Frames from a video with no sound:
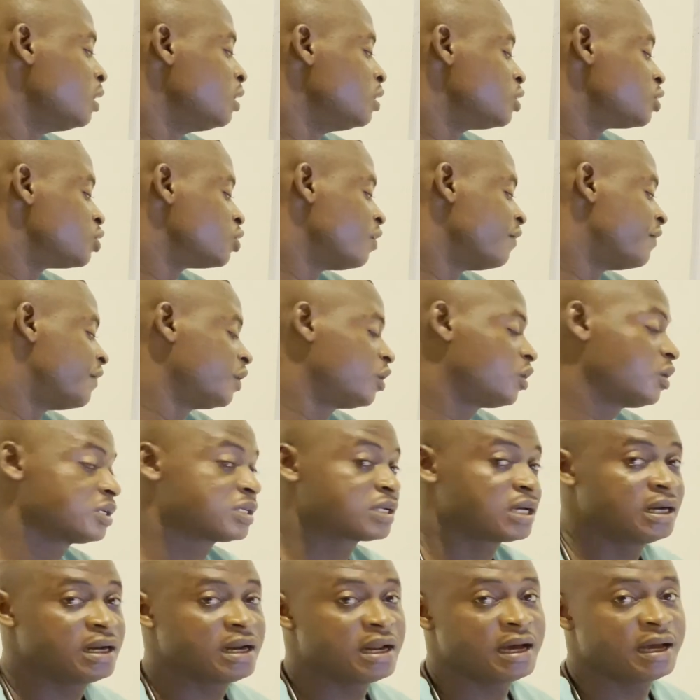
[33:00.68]
So fetus
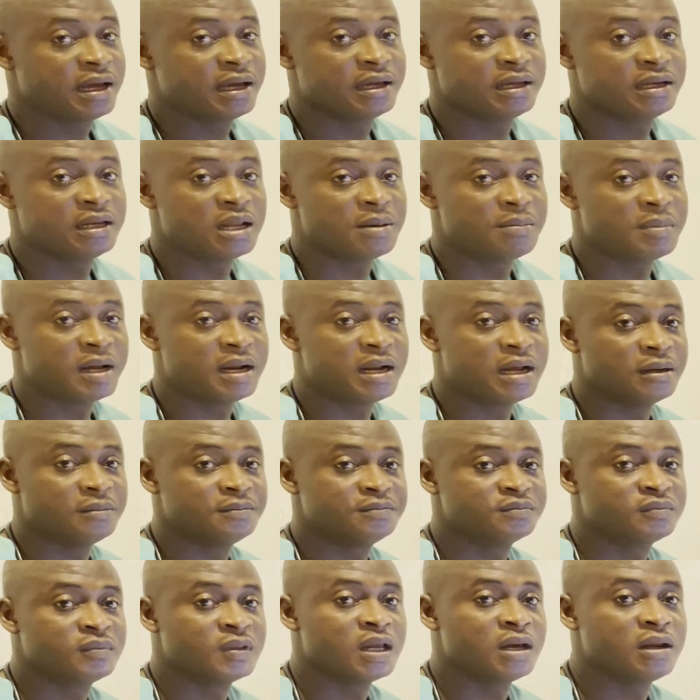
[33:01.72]
can die in the mother.
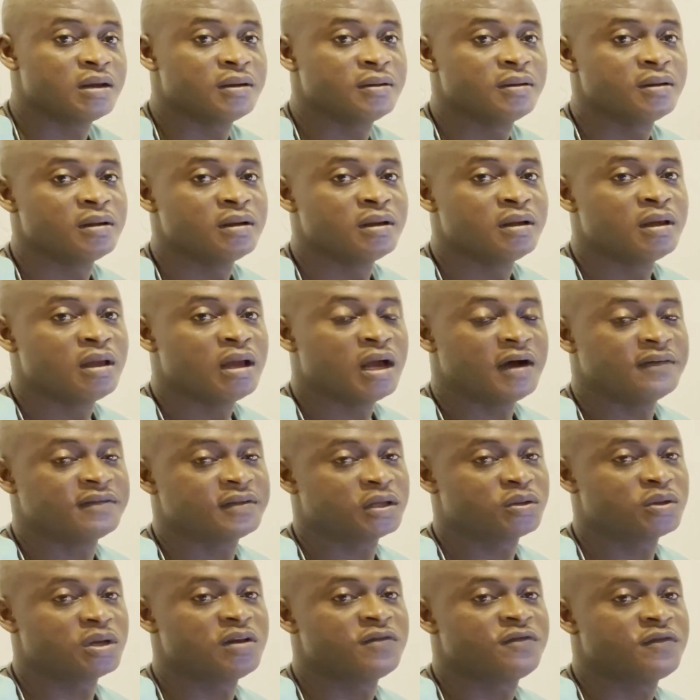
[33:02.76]
Then after
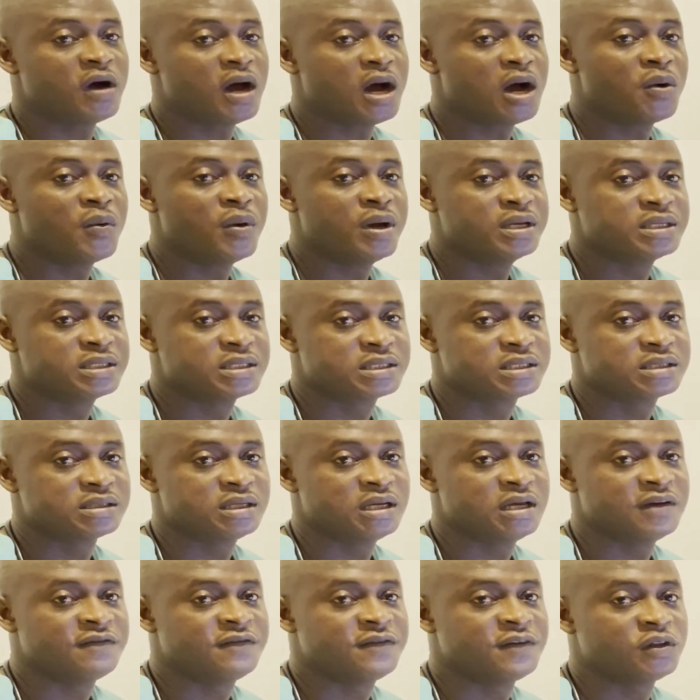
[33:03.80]
24 hours,
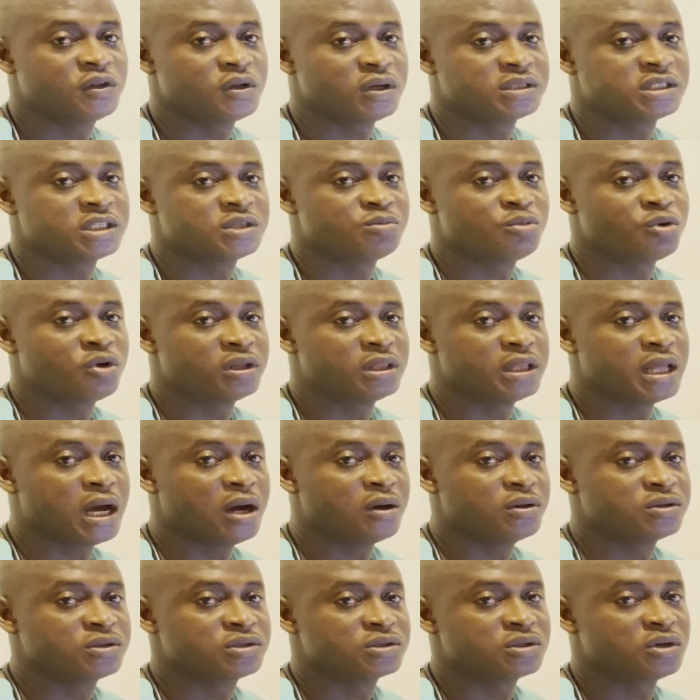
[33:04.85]
if fetus is brought
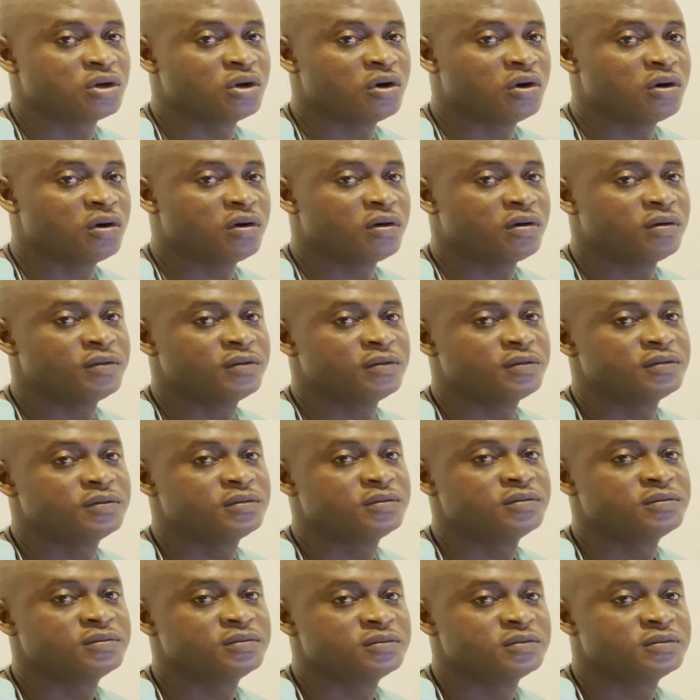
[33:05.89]
out or
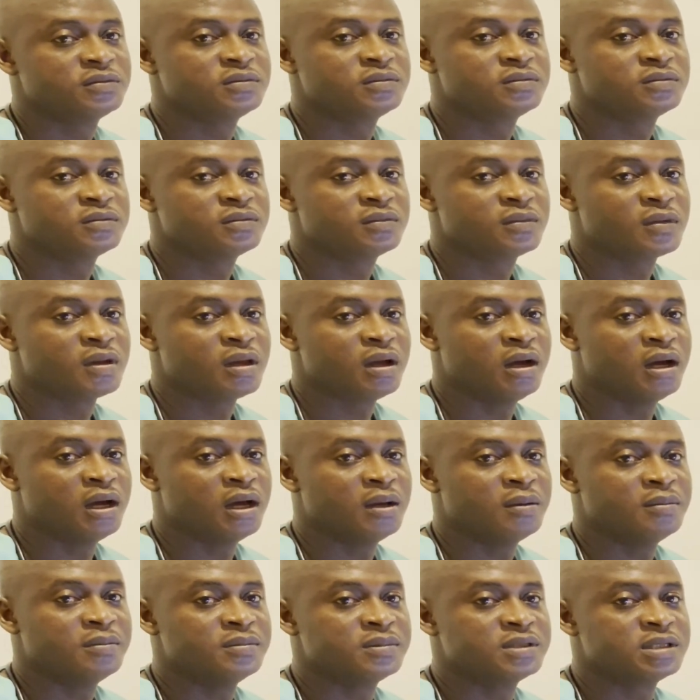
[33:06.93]

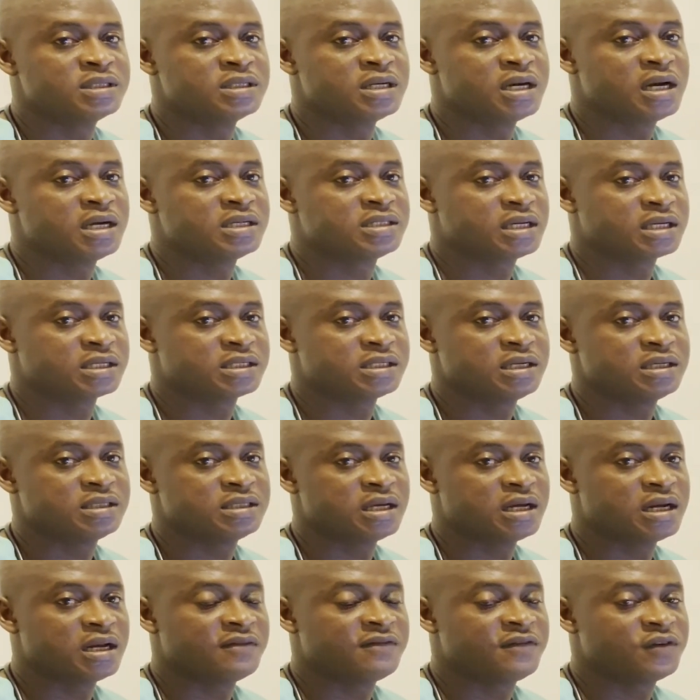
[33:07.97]
cesarean section is
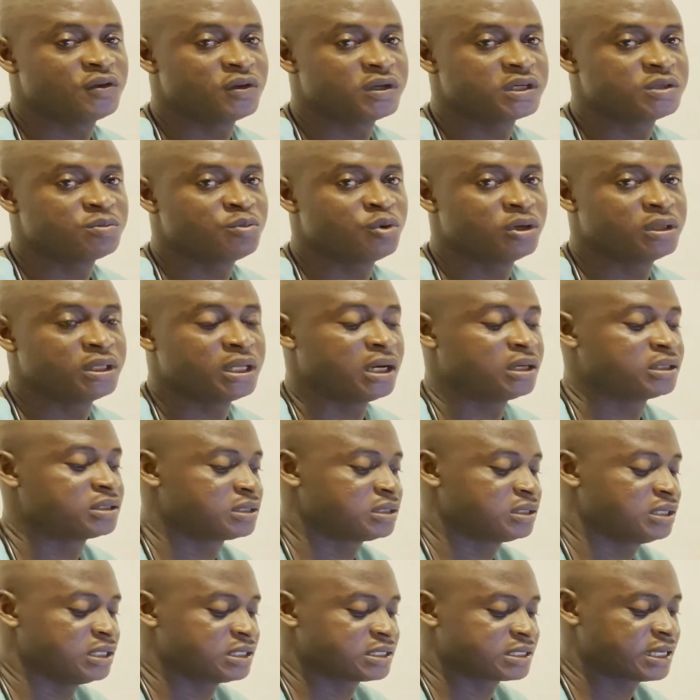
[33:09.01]
done and fetus is brought out,
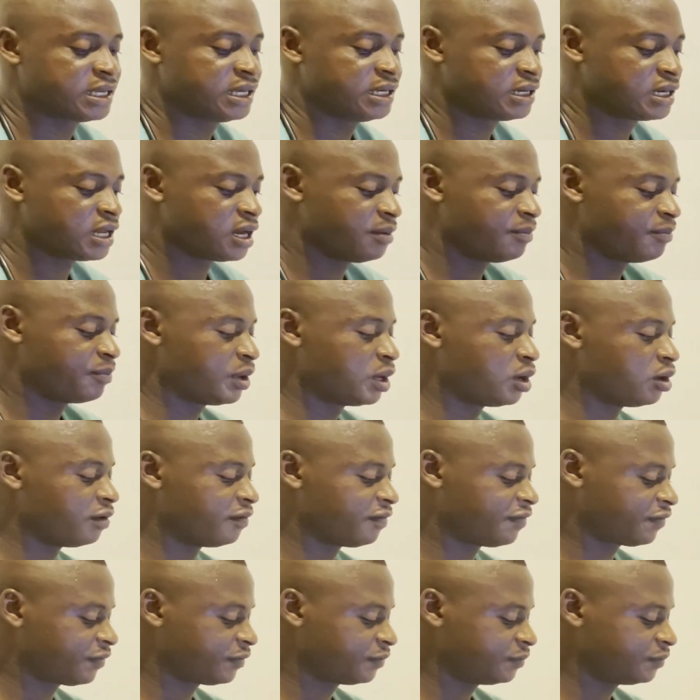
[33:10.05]
the skin can peel off.